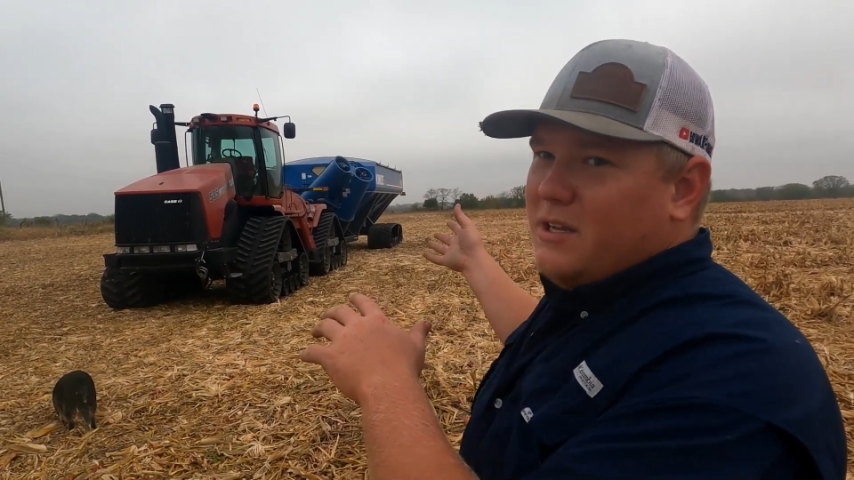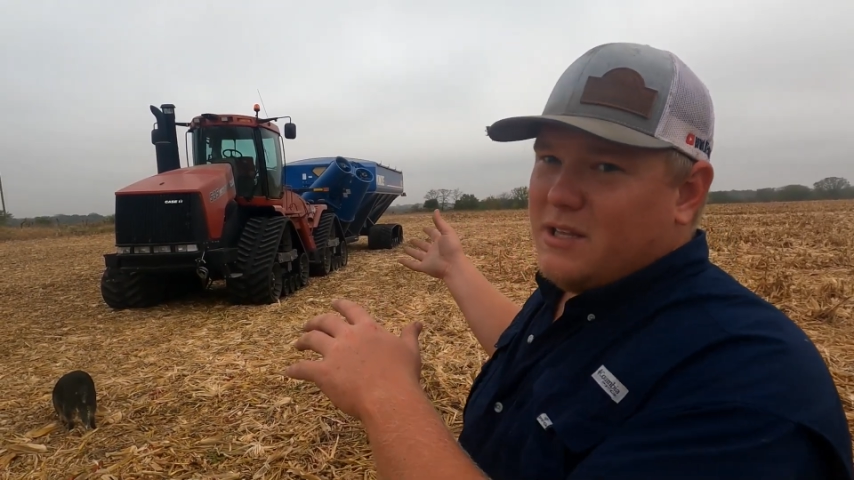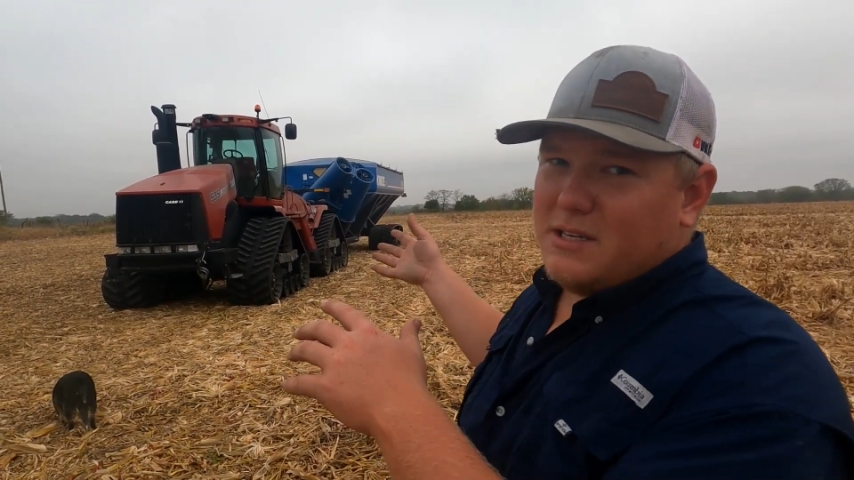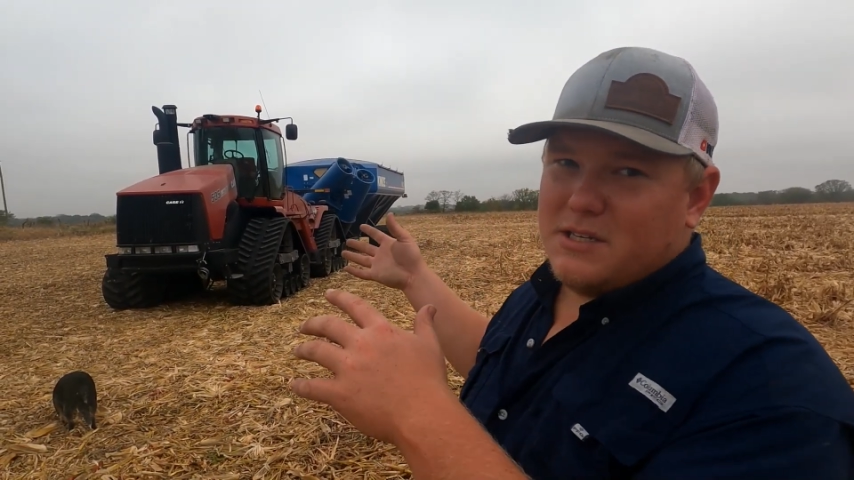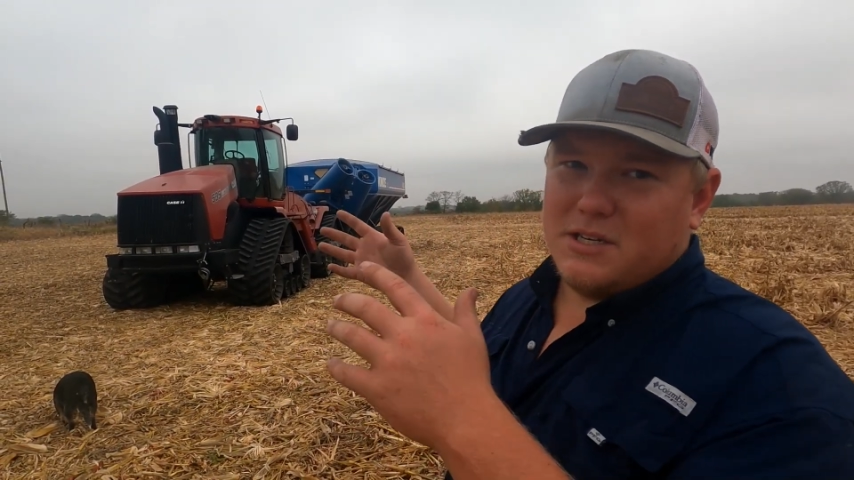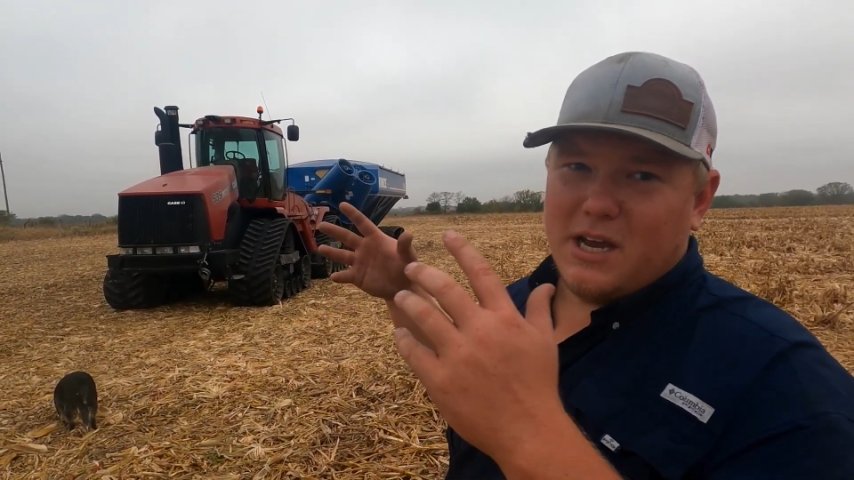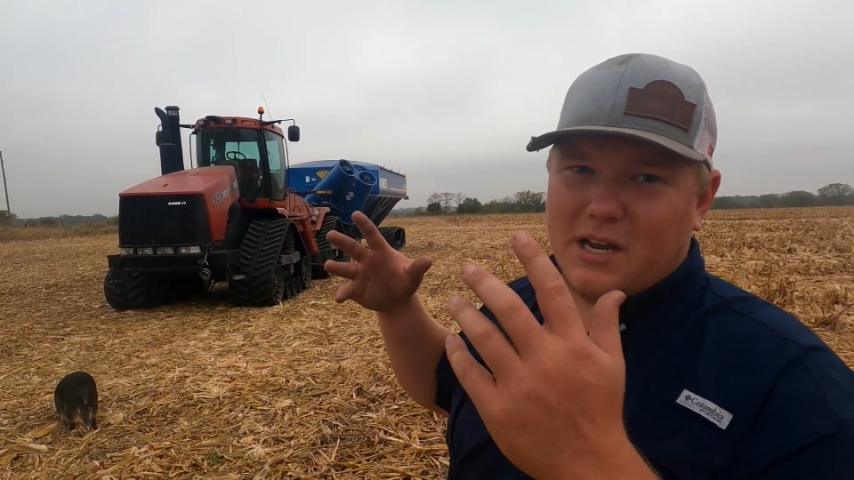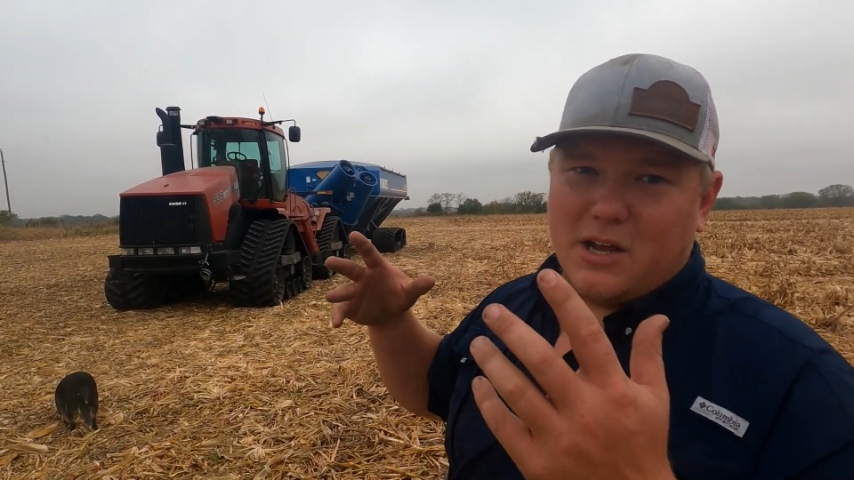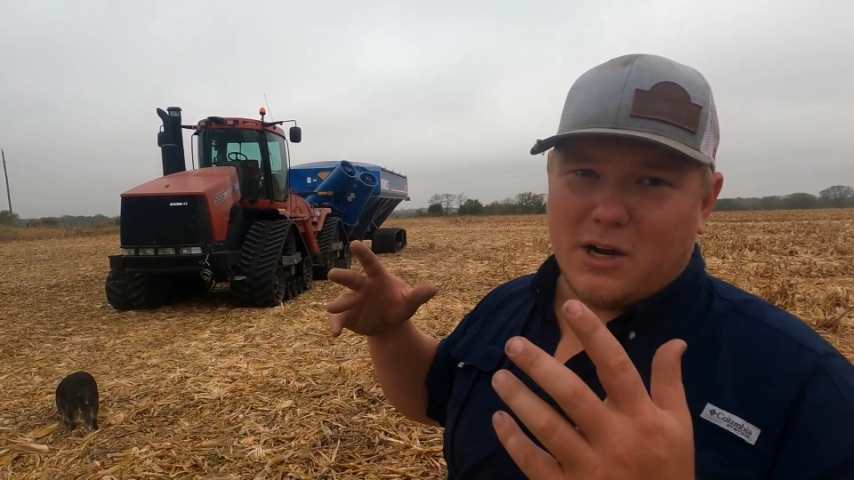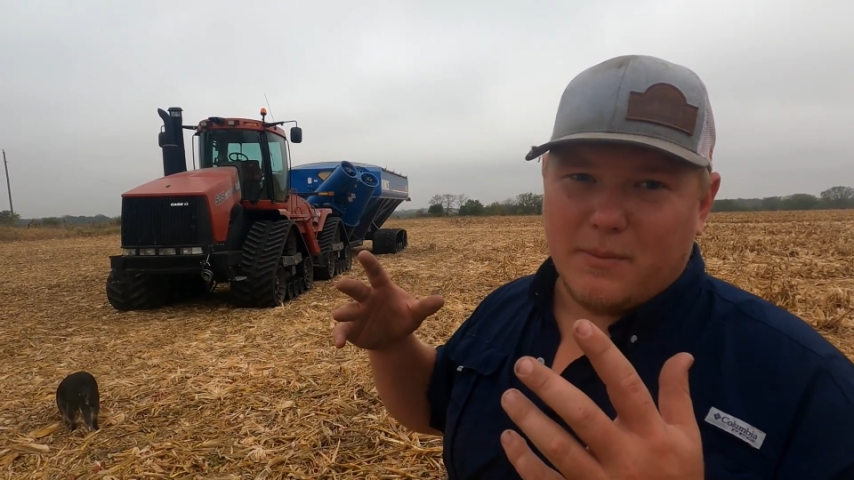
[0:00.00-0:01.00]
like this is you
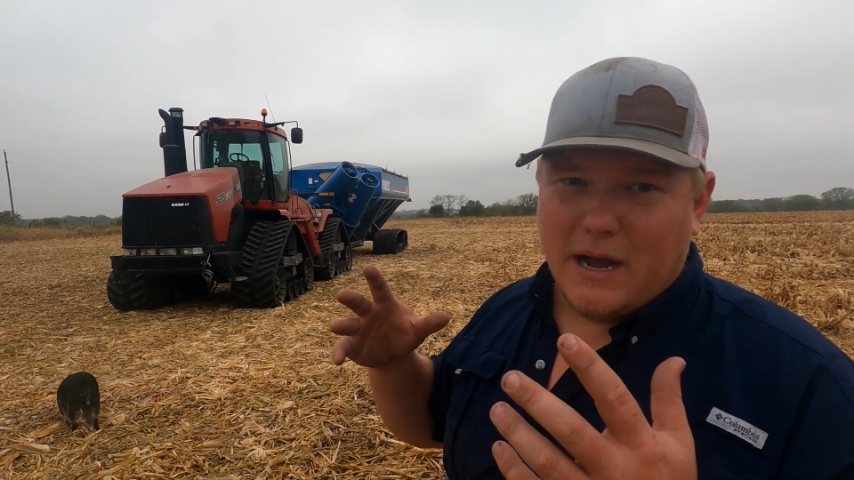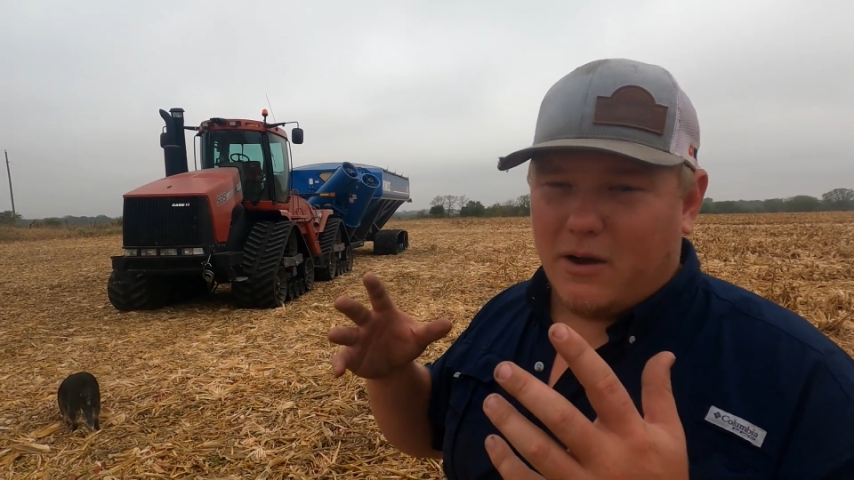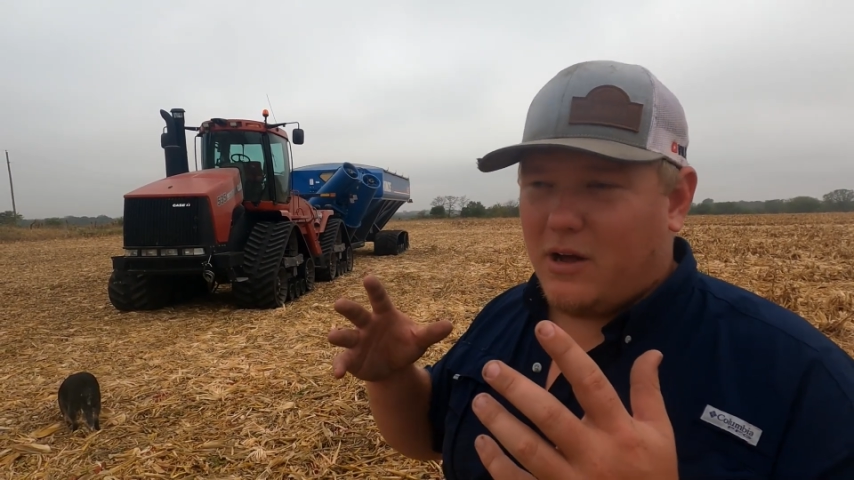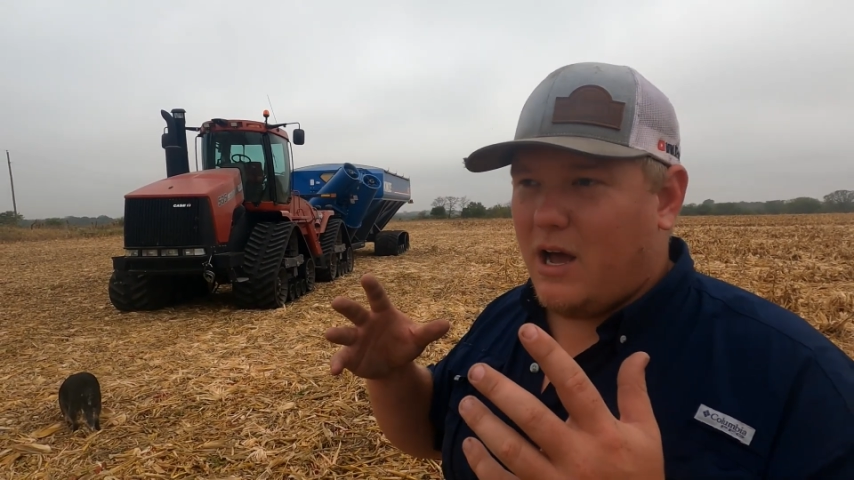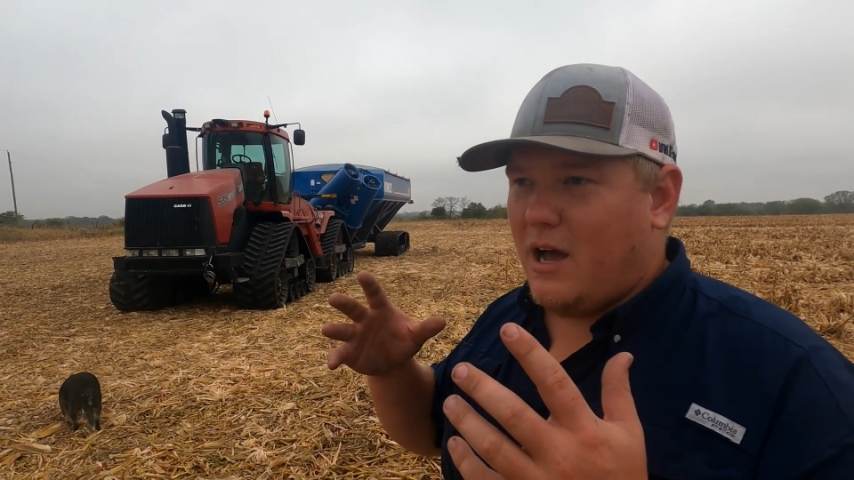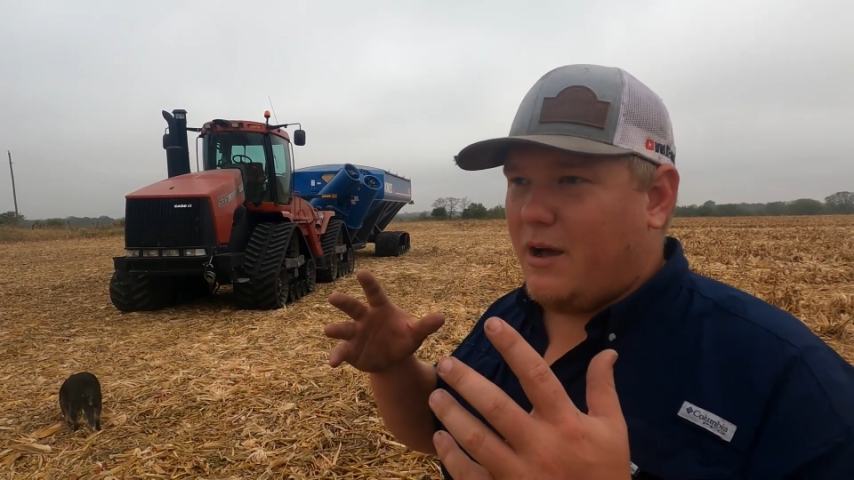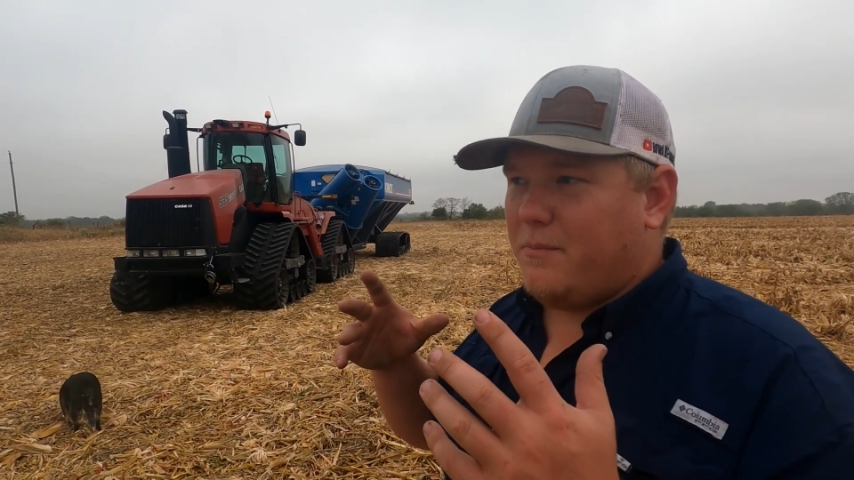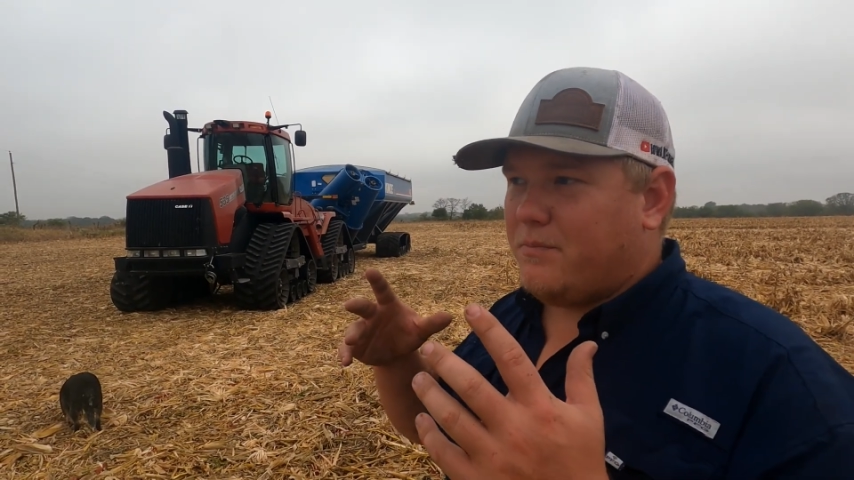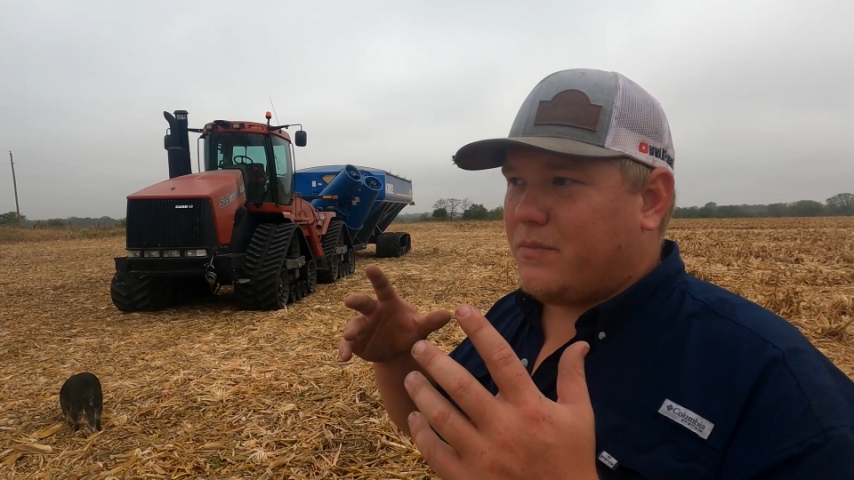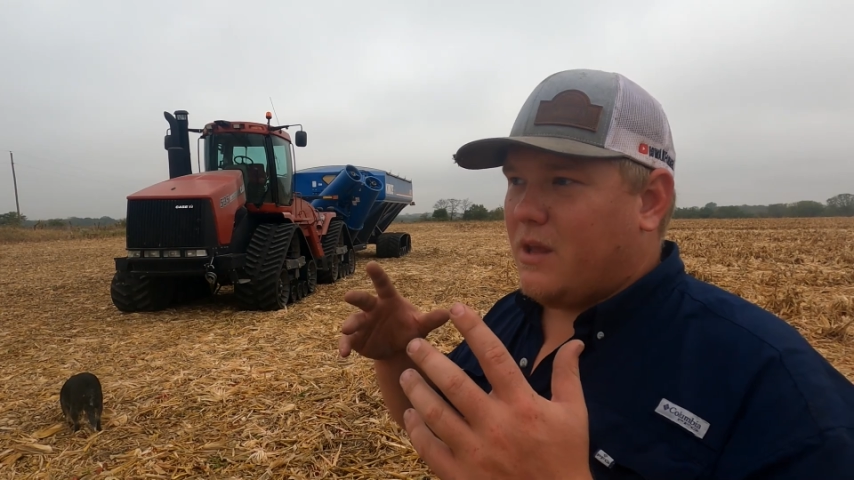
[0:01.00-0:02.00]
gotta talk about